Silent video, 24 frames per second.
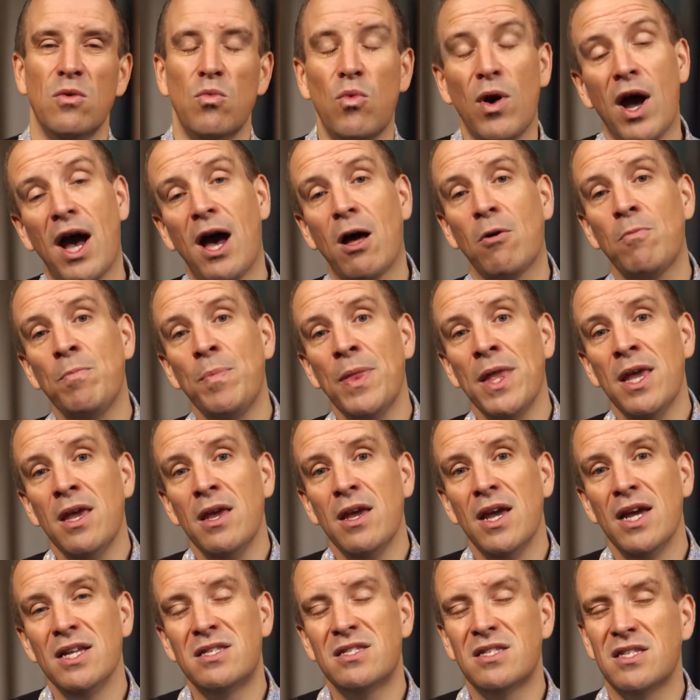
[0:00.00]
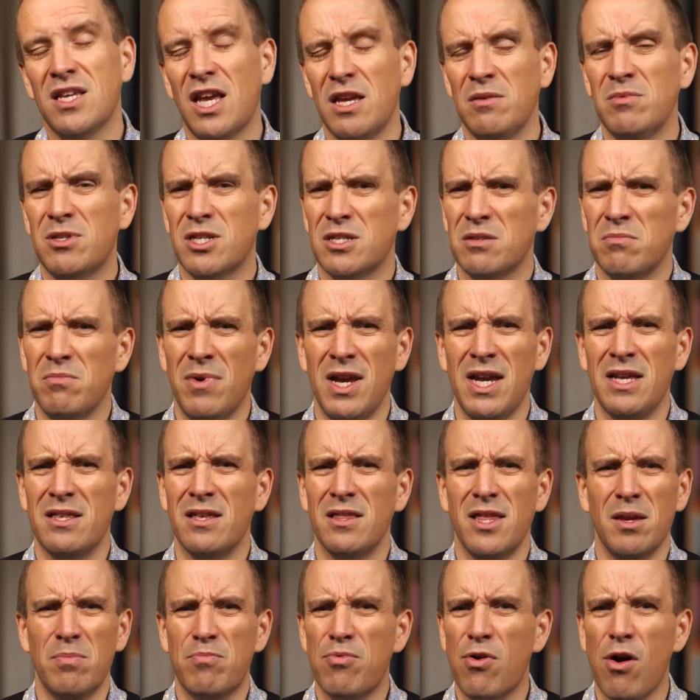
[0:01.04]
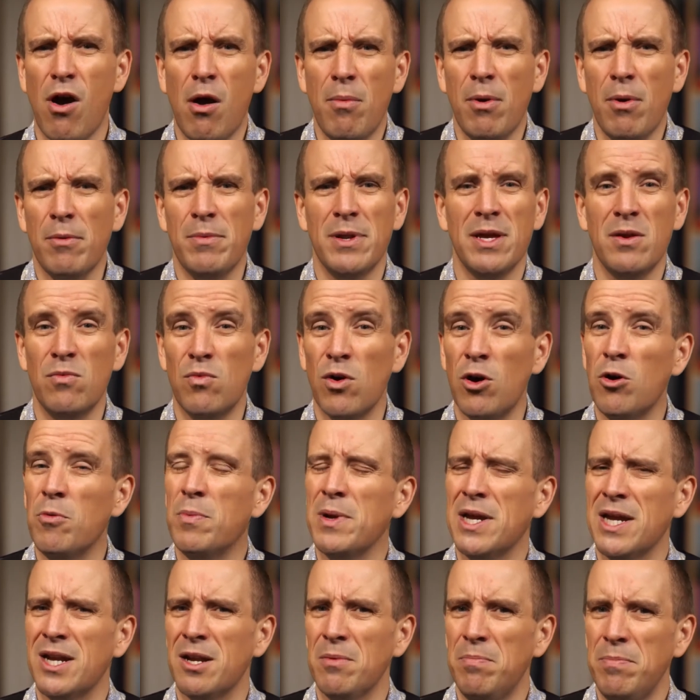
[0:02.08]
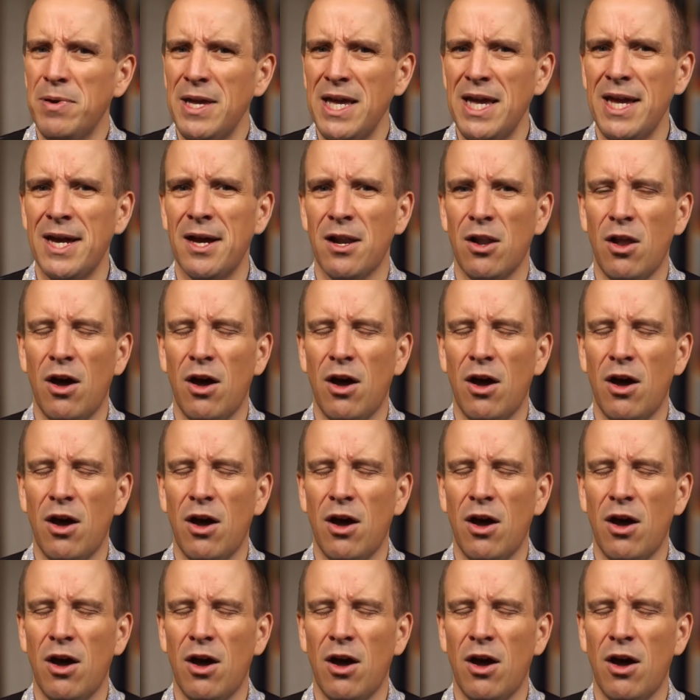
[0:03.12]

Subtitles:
Well, it seems to me that there probably will be an appeal.